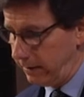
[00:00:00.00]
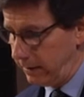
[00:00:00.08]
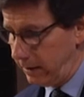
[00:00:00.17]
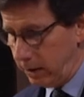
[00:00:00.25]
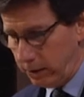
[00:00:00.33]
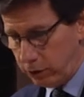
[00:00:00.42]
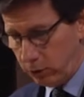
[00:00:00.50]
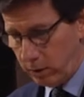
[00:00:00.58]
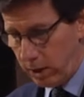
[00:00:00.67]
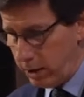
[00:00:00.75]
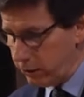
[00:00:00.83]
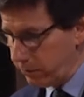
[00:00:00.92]
The
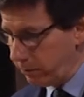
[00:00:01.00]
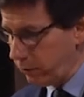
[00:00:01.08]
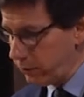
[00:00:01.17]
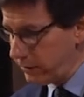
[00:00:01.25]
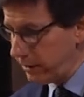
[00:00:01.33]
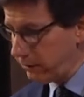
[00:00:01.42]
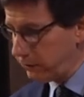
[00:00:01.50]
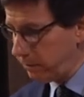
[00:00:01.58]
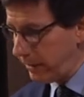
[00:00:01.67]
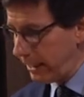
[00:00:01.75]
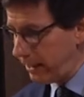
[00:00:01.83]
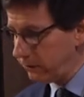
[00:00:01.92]
entourage
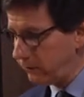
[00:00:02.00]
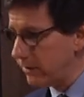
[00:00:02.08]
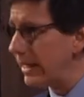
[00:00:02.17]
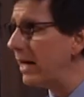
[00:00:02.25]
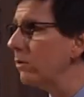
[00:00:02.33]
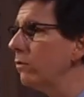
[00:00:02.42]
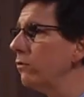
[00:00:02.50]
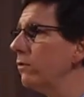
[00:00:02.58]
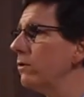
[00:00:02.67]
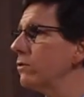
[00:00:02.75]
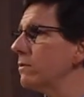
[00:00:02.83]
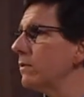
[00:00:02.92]
processed past
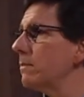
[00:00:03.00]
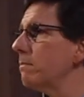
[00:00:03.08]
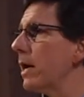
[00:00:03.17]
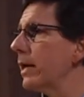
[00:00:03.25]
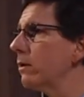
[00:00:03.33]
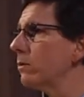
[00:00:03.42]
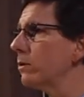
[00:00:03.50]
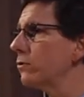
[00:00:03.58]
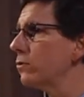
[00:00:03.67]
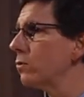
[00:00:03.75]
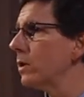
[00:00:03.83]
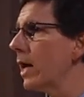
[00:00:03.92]
thousands of
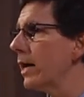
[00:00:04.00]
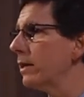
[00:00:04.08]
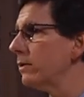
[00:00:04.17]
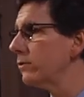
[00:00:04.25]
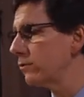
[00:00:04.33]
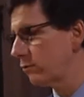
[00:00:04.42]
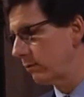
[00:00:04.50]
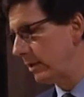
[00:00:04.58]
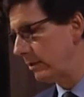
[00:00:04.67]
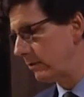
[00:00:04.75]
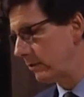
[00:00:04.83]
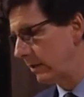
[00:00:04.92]
admirers who lined the
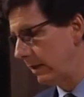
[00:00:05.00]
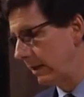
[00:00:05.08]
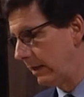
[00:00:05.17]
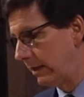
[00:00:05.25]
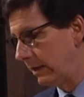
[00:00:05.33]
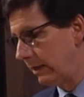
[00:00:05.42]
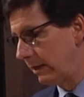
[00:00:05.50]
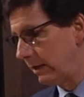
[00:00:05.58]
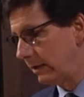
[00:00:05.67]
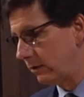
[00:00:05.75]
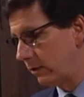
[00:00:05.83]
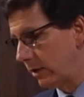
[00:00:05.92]
streets
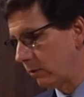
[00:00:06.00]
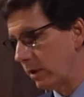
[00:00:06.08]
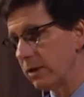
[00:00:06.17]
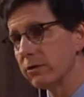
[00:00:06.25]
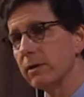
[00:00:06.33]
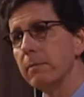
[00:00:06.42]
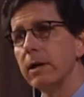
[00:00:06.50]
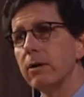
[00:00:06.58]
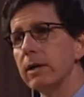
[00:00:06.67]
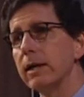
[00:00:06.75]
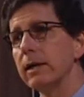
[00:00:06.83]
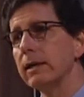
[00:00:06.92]
until they reached the
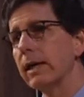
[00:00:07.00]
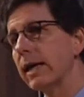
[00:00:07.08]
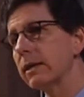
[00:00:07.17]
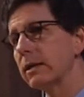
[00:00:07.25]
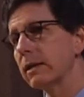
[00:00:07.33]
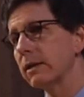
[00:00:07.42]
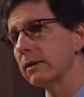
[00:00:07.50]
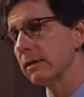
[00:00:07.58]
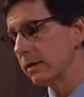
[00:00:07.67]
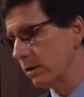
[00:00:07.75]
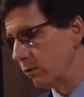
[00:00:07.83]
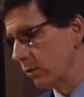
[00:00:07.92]
Maronite Catholic
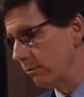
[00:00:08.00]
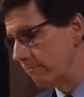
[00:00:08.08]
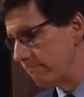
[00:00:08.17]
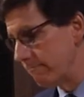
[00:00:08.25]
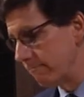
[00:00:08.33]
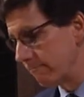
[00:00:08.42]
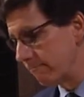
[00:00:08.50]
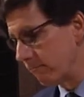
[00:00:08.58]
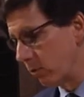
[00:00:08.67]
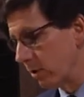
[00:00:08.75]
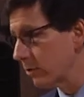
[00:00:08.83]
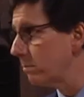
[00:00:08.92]
Cathedral,
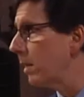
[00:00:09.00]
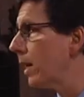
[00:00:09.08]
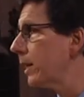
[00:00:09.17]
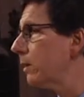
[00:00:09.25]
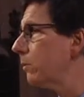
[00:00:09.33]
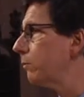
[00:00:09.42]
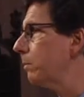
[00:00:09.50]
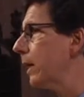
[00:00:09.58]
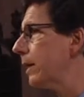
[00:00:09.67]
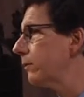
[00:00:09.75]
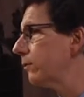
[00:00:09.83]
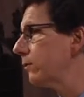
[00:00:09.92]
where his body was
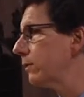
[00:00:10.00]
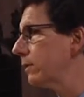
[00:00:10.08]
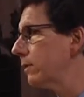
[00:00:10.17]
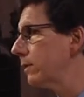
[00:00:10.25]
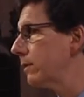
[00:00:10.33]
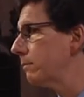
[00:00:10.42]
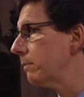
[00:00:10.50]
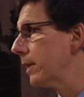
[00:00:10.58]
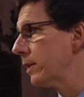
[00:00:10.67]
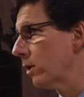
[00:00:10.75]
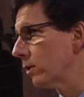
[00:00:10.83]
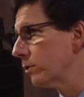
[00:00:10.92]
blessed
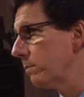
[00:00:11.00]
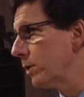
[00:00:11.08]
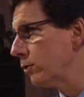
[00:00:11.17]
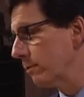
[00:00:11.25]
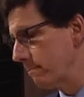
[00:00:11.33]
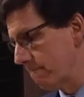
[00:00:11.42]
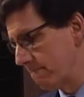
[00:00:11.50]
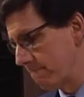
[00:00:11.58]
by the Archbishop.